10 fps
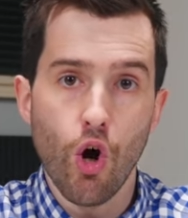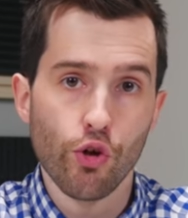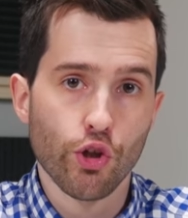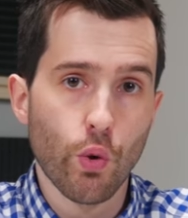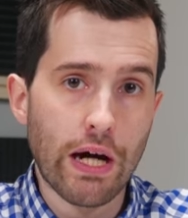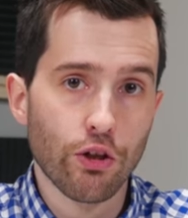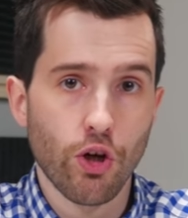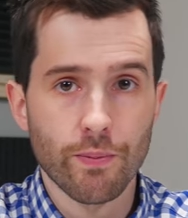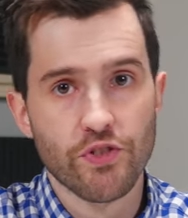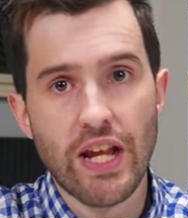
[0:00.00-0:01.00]
on the
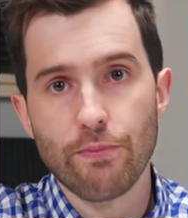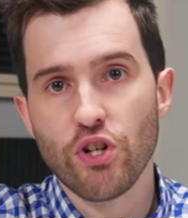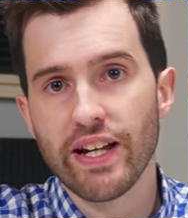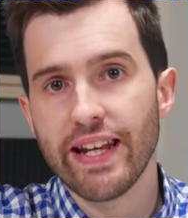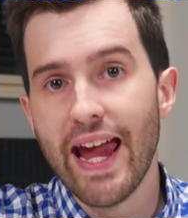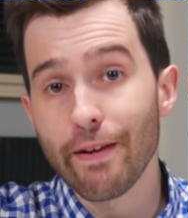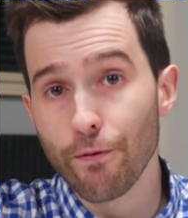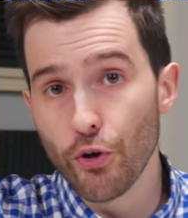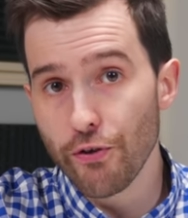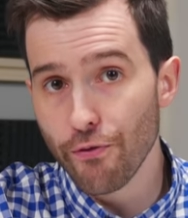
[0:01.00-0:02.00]
Qualcomm Snapdragon
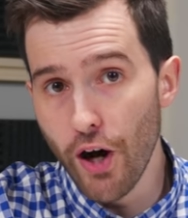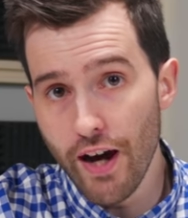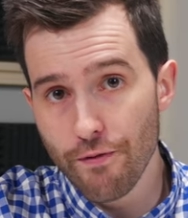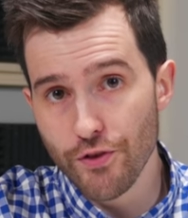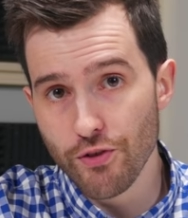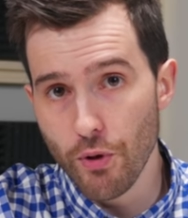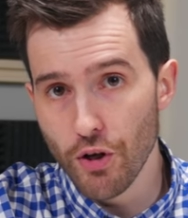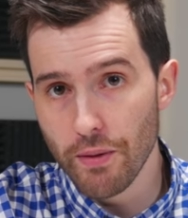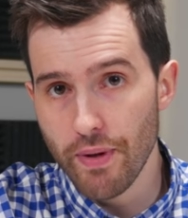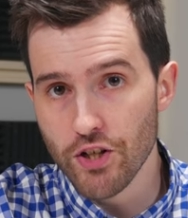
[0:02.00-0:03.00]
845 for some
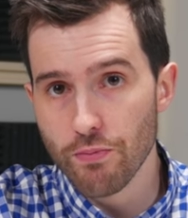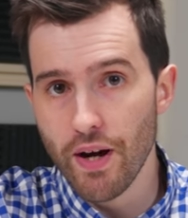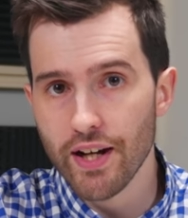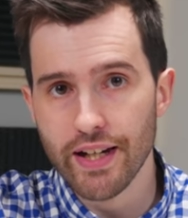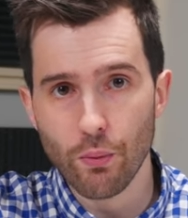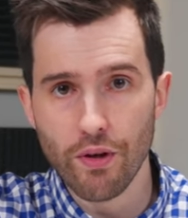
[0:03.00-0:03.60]
early benchmarking